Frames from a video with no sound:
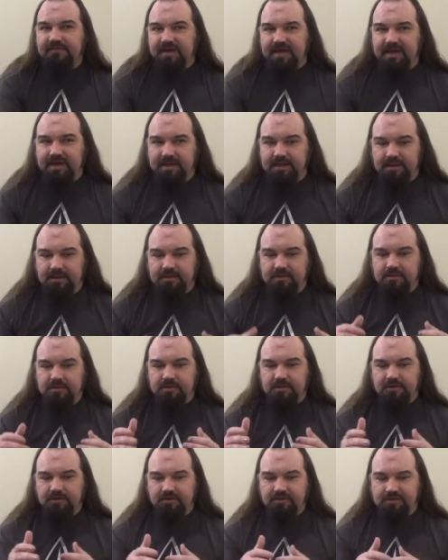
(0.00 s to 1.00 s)
a
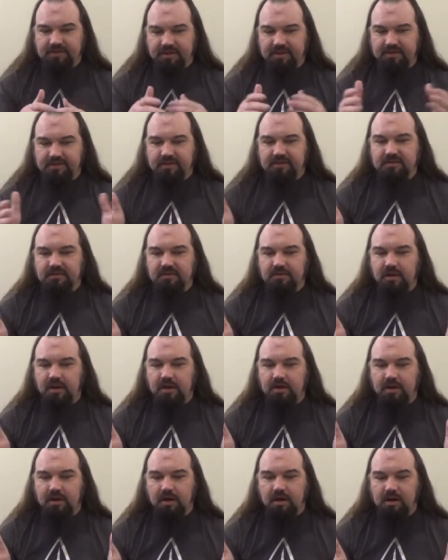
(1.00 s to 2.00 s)

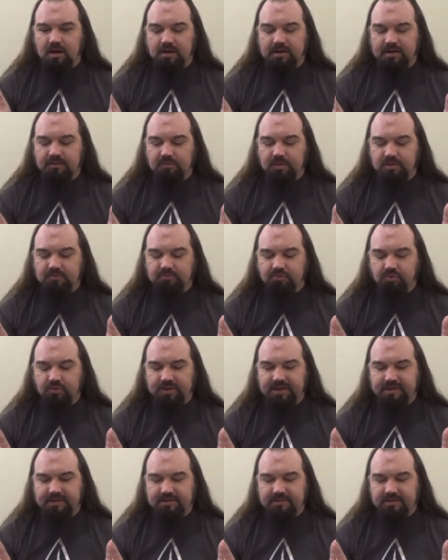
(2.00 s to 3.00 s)
season-long arc at one
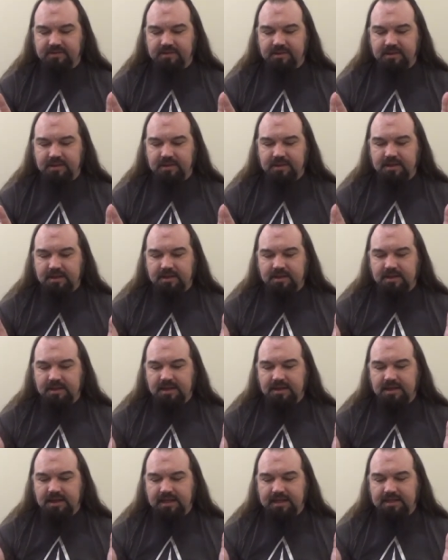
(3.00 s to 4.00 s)
point,
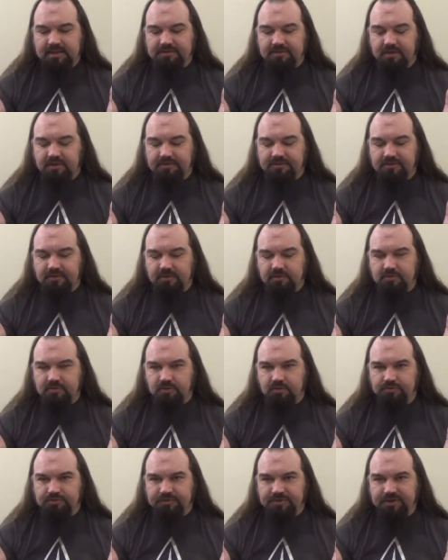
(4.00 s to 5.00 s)
it's also
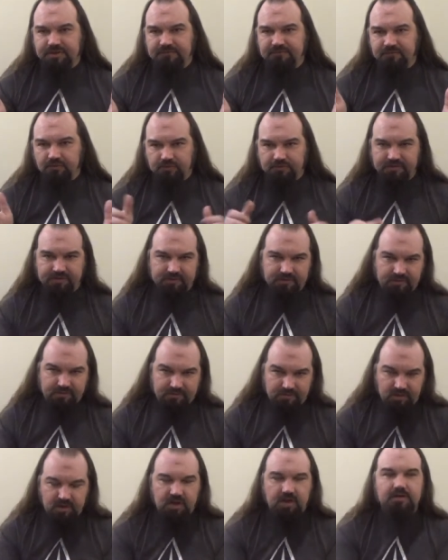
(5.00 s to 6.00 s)
only four
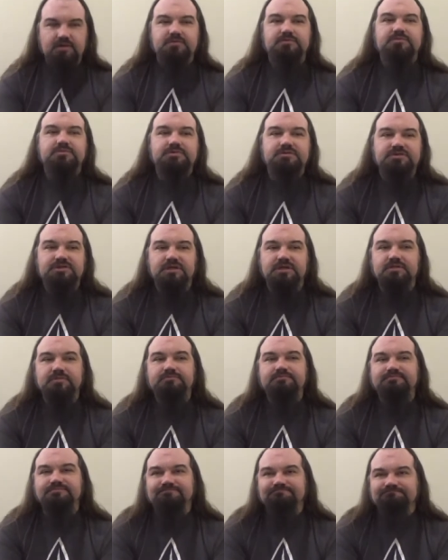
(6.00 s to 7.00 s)
seasons long. So,
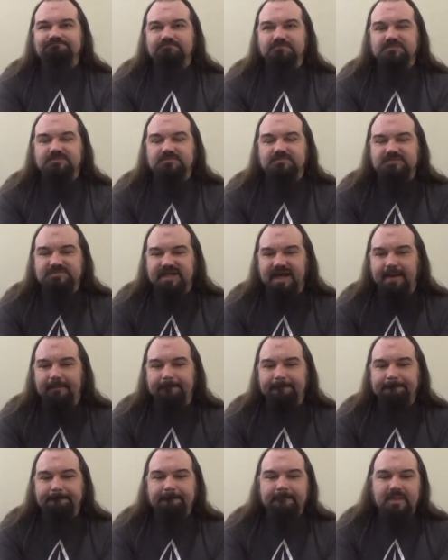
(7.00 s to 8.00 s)
yeah,
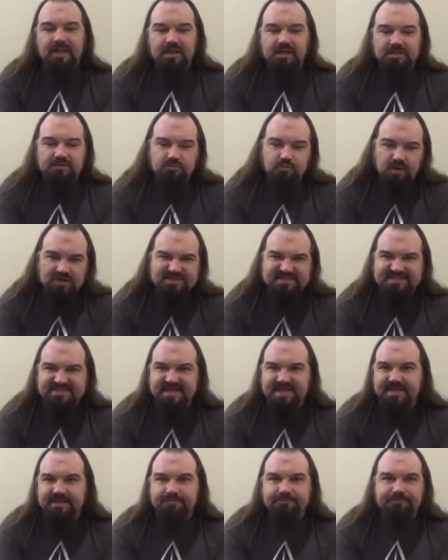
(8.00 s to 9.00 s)
one
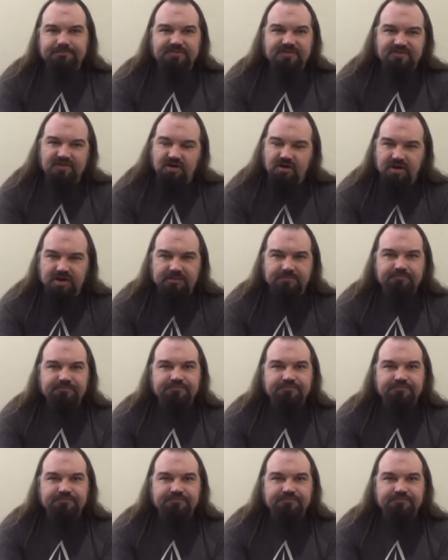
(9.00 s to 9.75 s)
set, sorry.